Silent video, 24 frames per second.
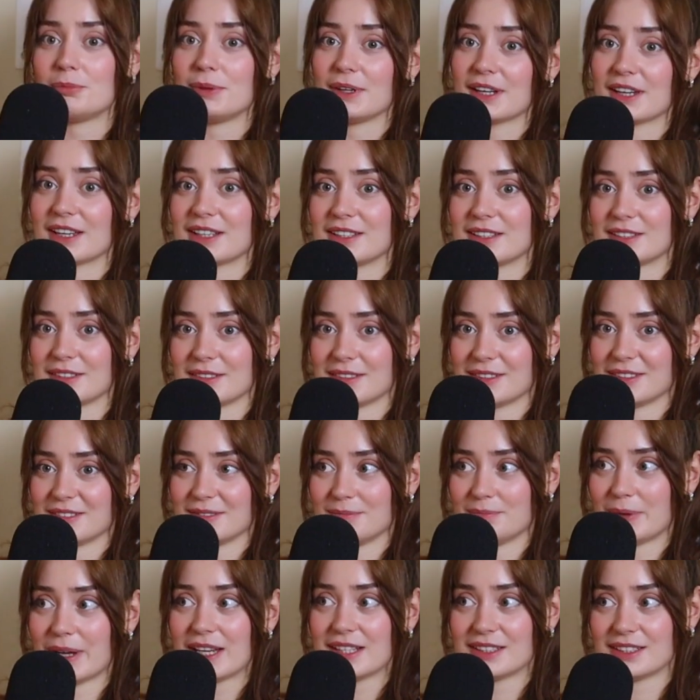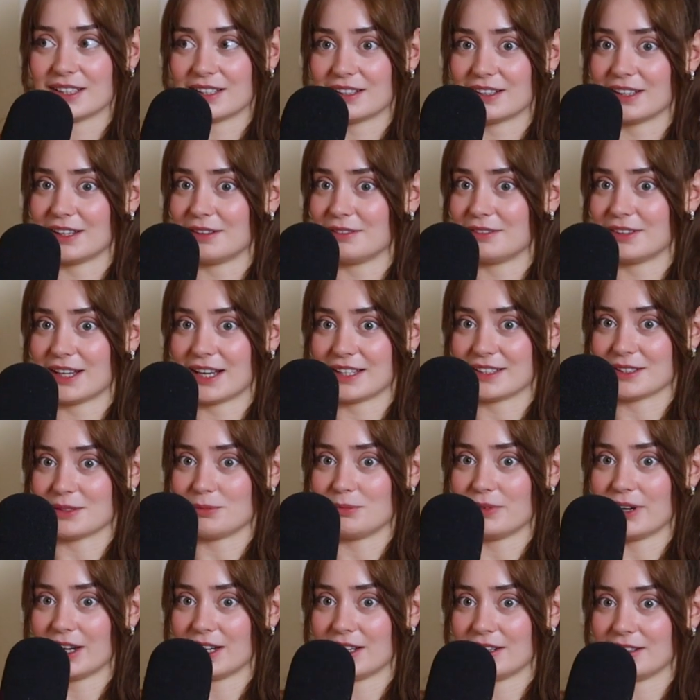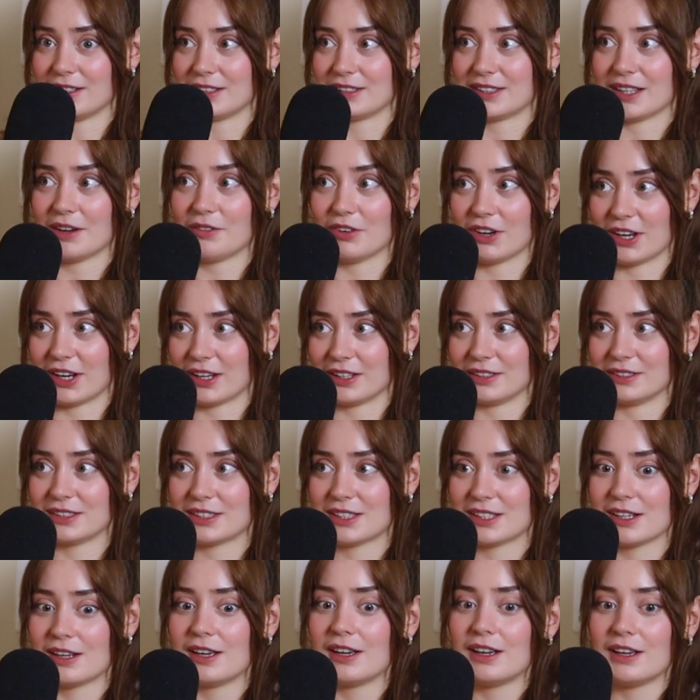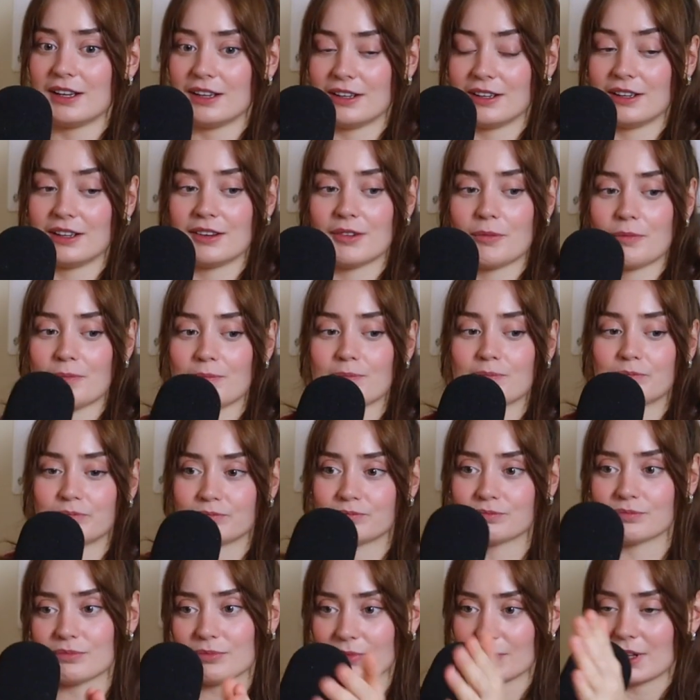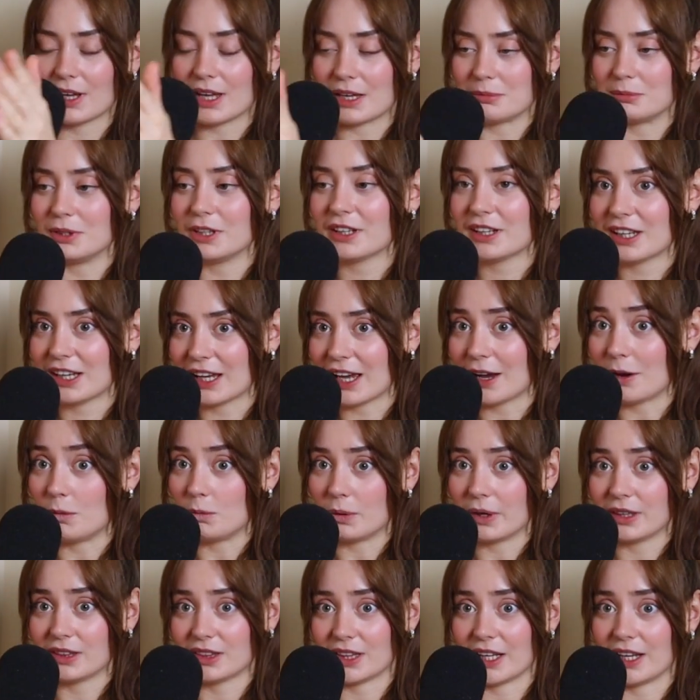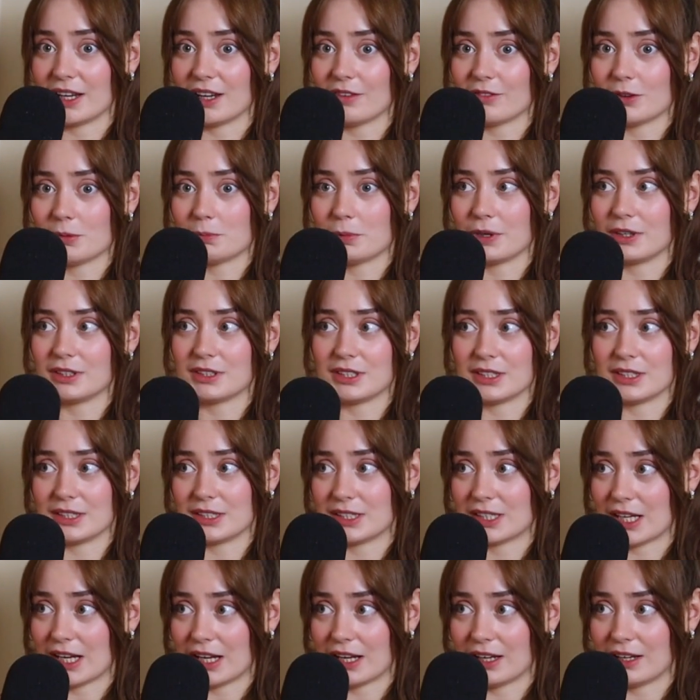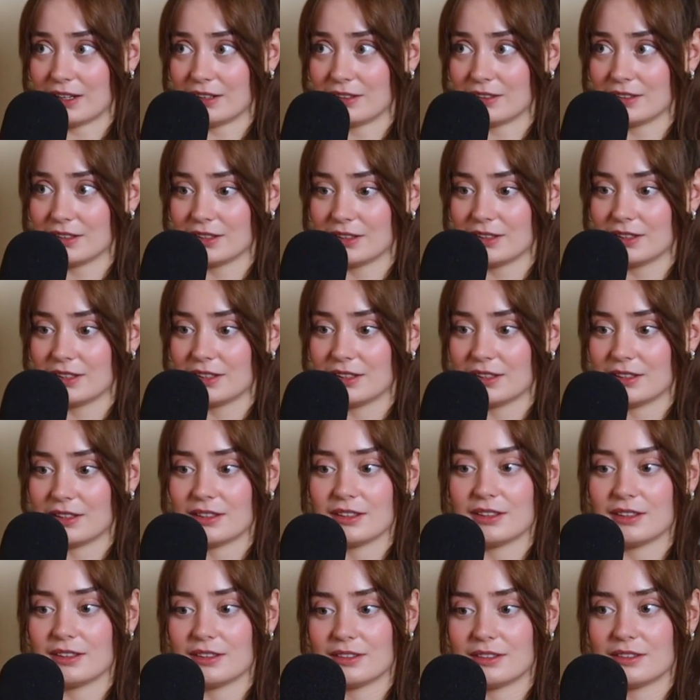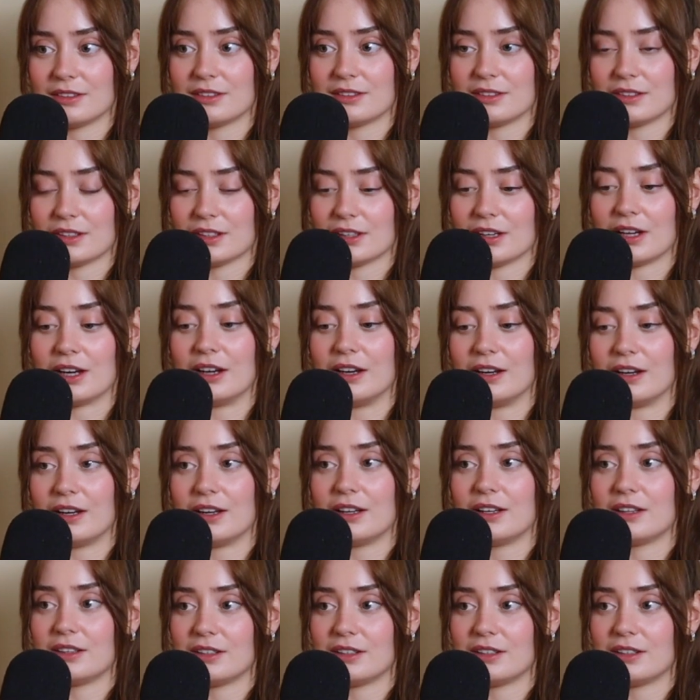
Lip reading: because basically, as I'm writing this evidence, I'm looking at one thing of a person saying, uh,